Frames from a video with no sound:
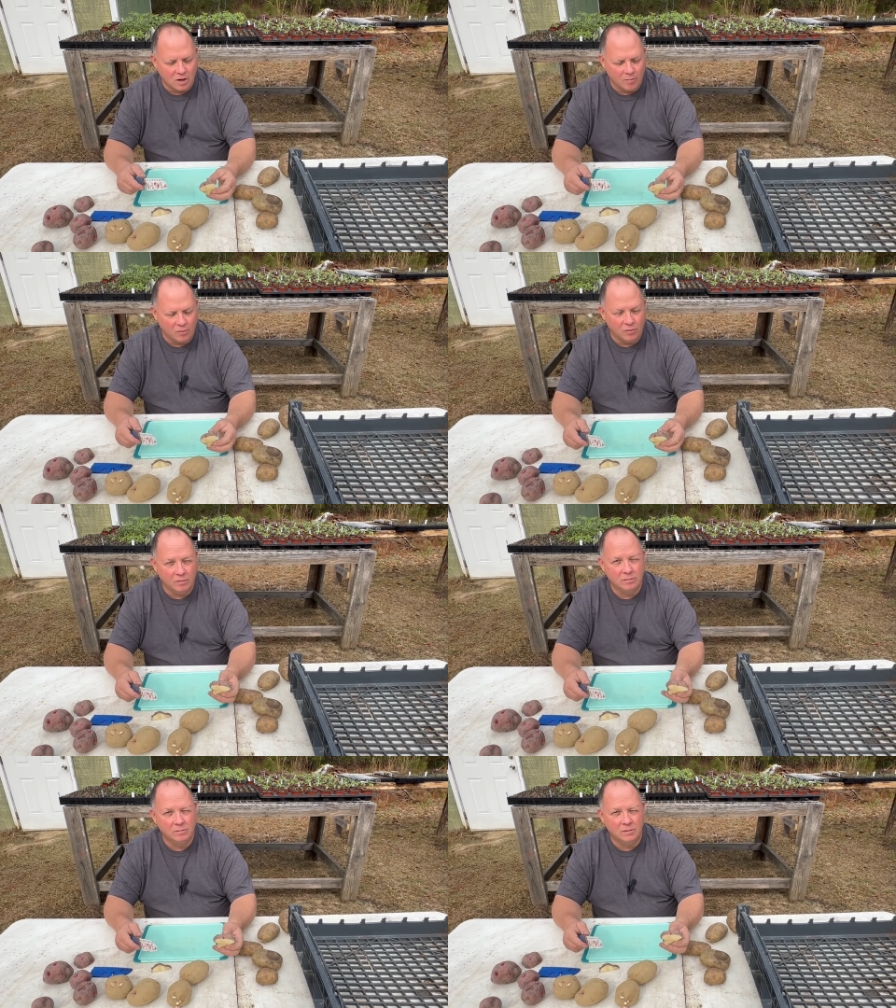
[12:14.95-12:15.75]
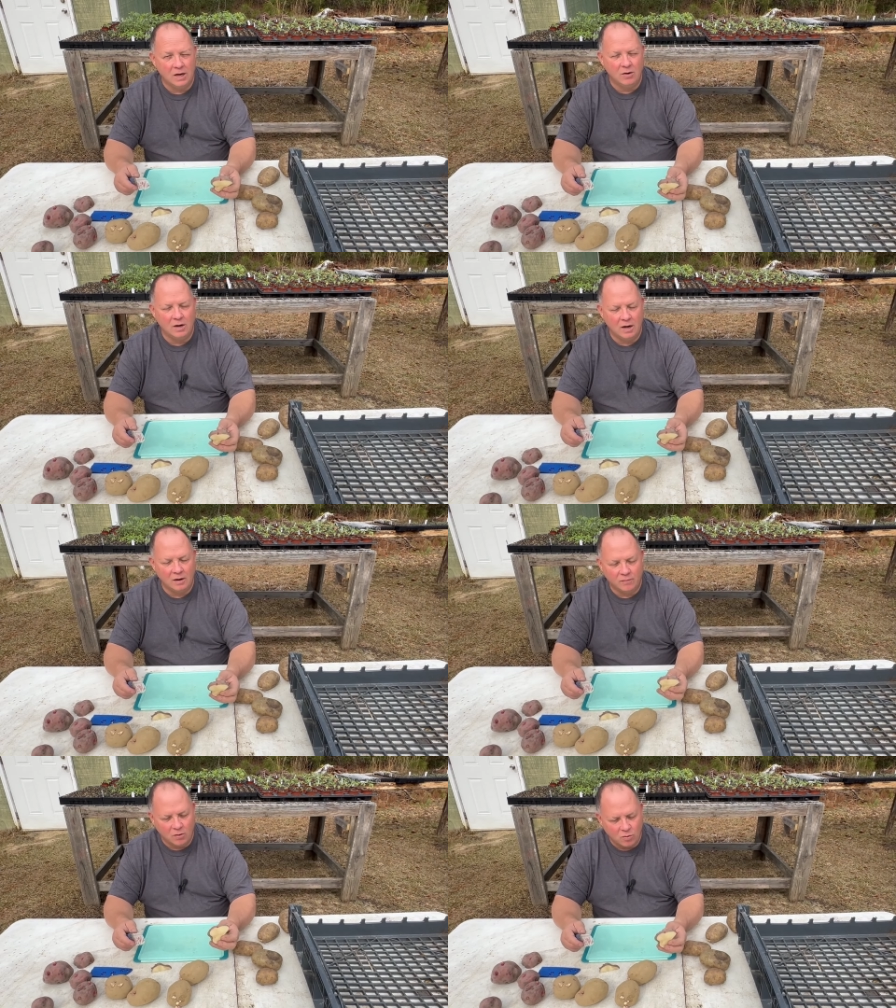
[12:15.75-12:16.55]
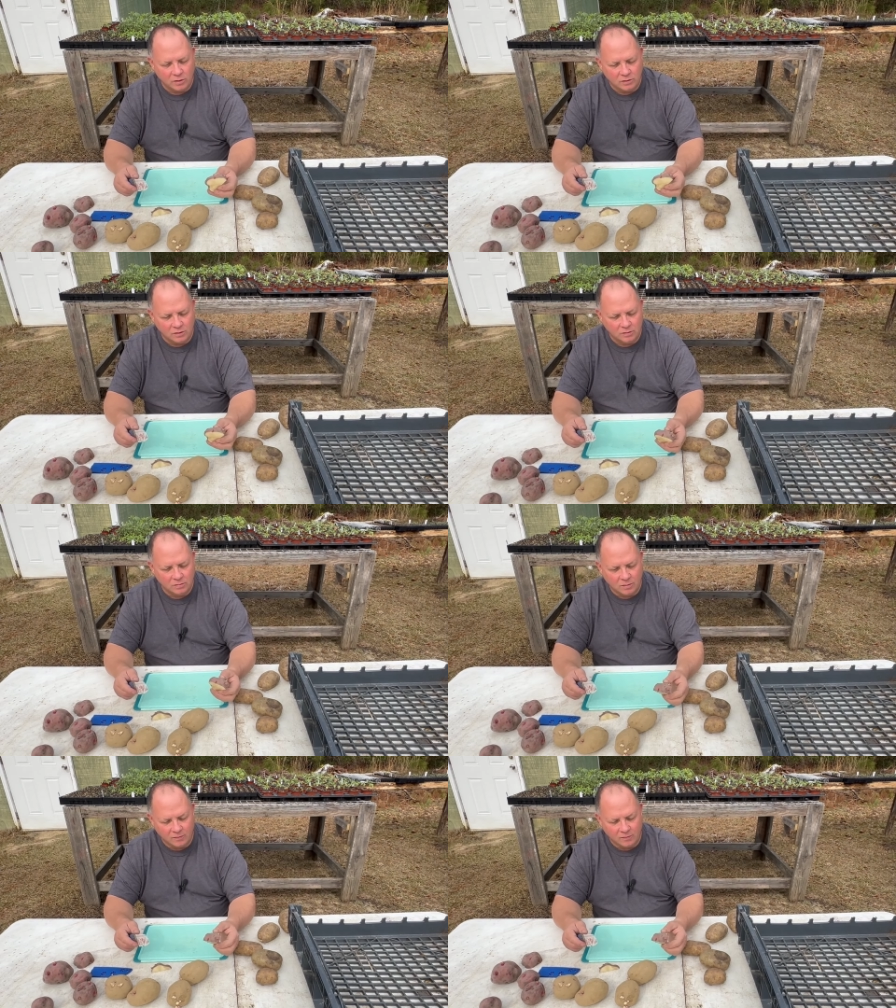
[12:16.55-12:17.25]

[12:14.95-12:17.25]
couple here and there if I want to.